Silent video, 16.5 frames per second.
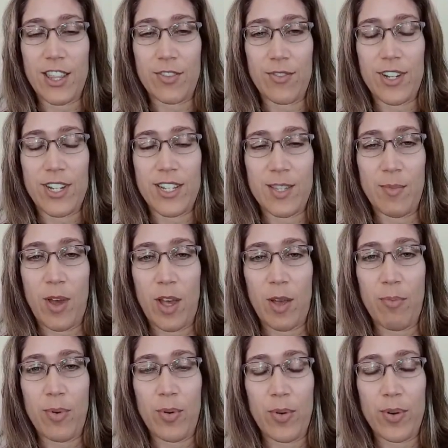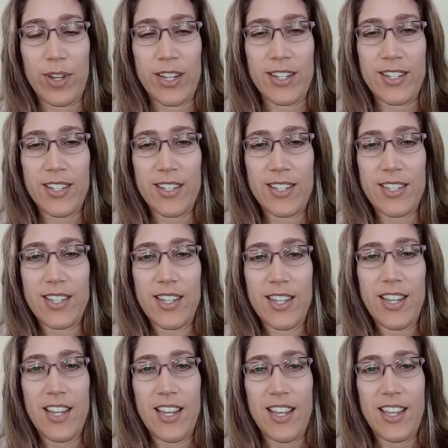three small boys
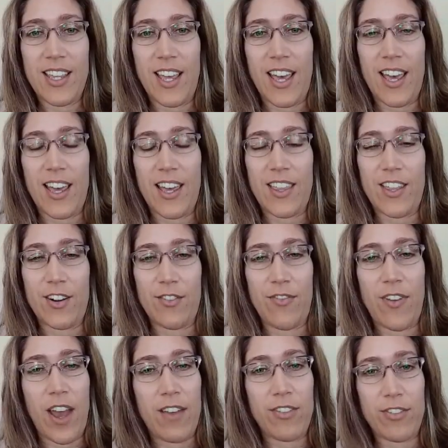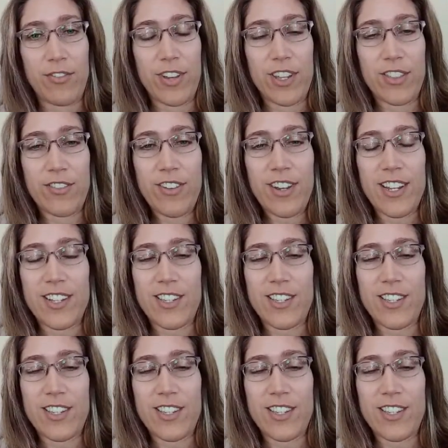that are 5, 3, and 3.